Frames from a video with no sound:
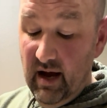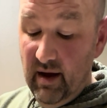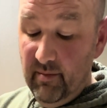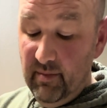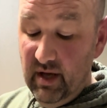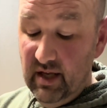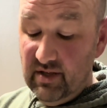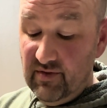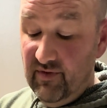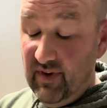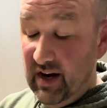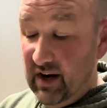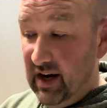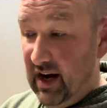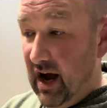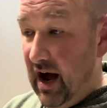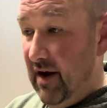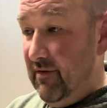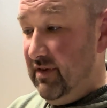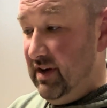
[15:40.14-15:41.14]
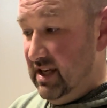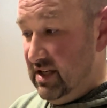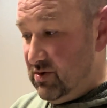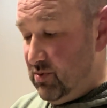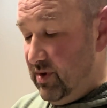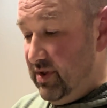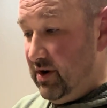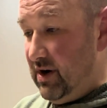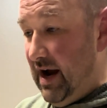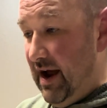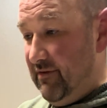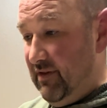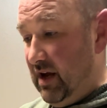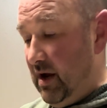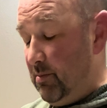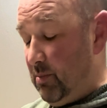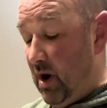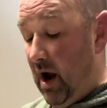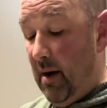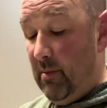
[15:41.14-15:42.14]
It's very obvious when they're having
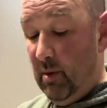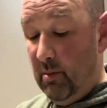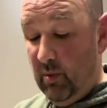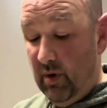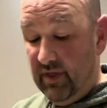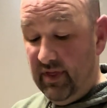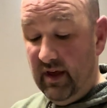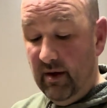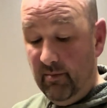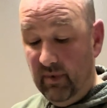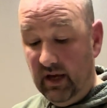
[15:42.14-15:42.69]
a problem with it,